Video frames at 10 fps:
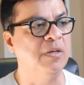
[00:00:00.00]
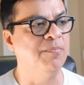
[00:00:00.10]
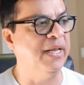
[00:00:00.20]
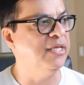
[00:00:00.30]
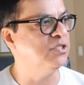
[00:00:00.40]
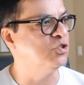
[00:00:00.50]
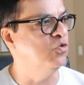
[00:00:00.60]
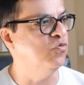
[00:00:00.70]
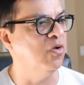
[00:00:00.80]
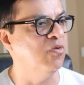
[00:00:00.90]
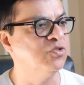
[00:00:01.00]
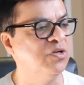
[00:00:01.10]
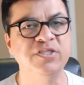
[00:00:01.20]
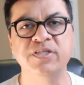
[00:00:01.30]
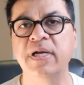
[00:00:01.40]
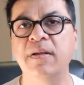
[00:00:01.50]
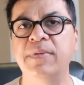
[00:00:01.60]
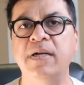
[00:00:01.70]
then please do follow us on Instagram.